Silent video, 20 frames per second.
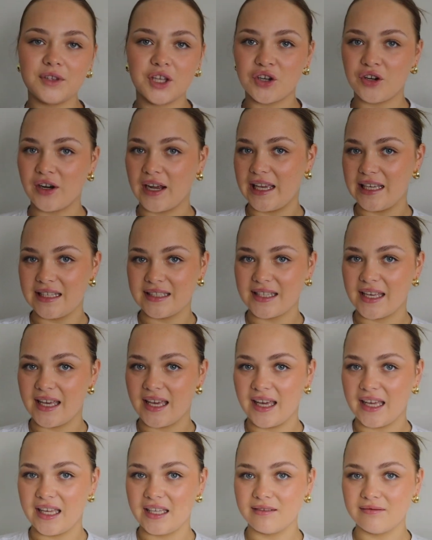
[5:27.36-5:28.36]

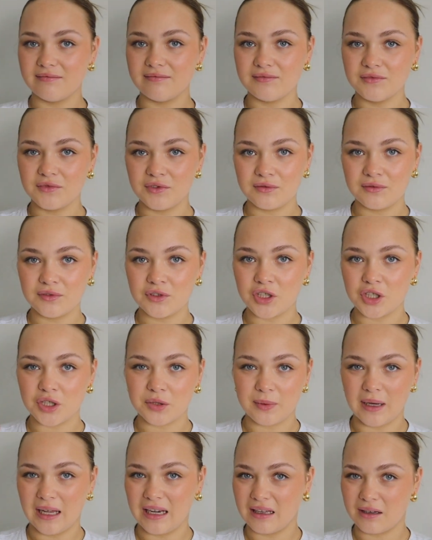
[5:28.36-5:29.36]
crazy. Just
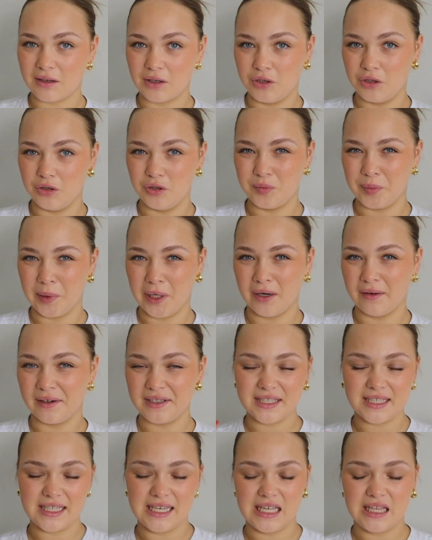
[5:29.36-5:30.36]
wear like a nude bar
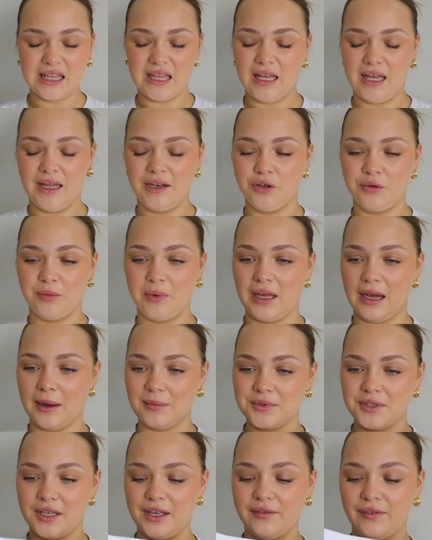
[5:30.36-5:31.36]
underneath it and you'll be
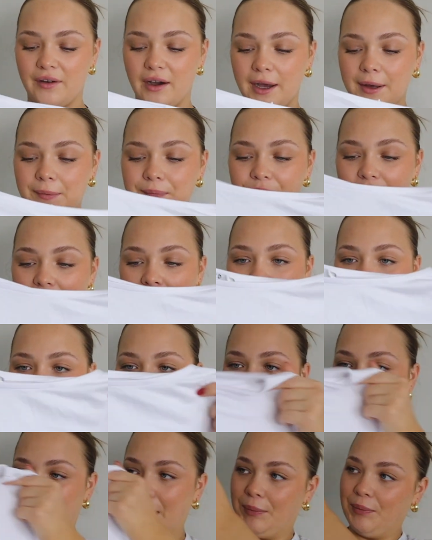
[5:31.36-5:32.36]
absolutely fine.
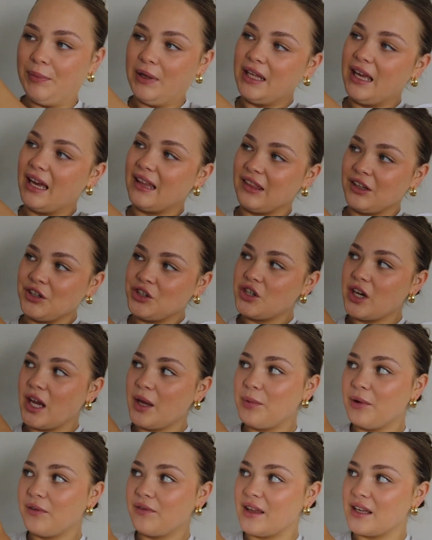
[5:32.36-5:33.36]
But yeah, the
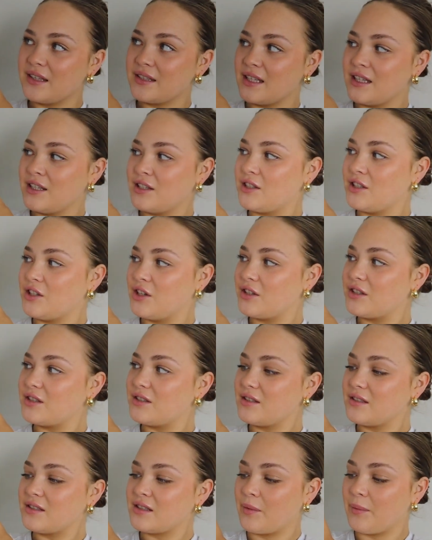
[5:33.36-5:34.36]
shape of this is
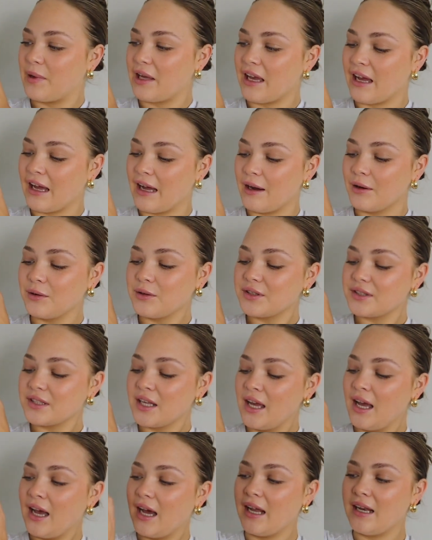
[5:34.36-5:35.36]
just something else.
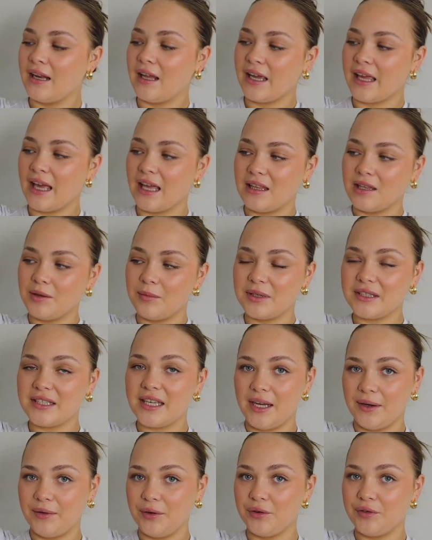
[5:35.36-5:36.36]
And again, the
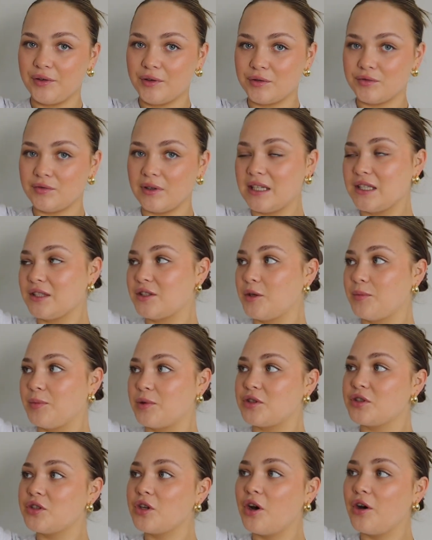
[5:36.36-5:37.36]
material feels really super
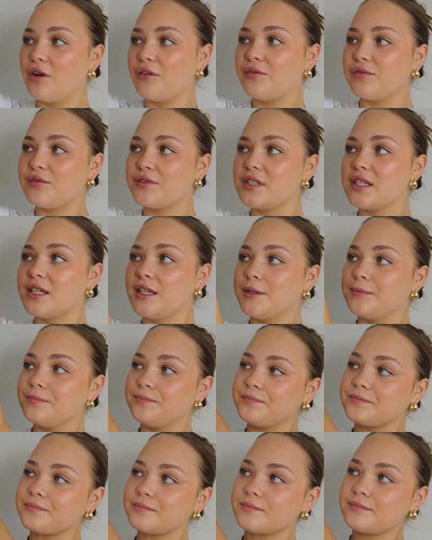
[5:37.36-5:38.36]
soft
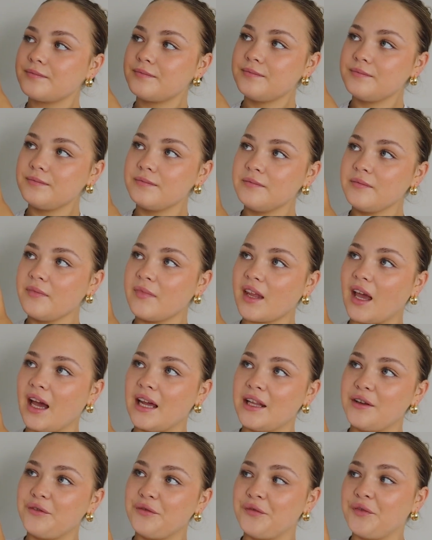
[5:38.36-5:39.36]

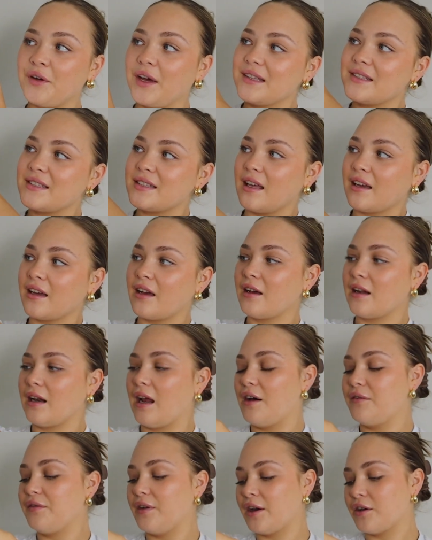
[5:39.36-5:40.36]
and it fits like a
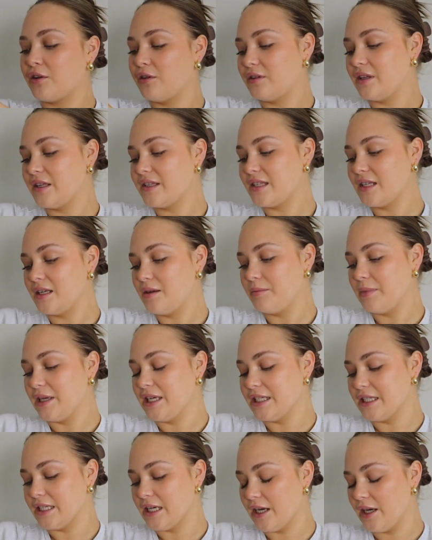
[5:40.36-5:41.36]
glove. I got this in a
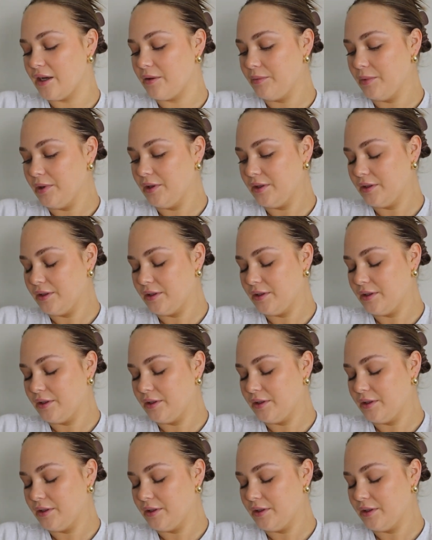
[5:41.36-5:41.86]
medium.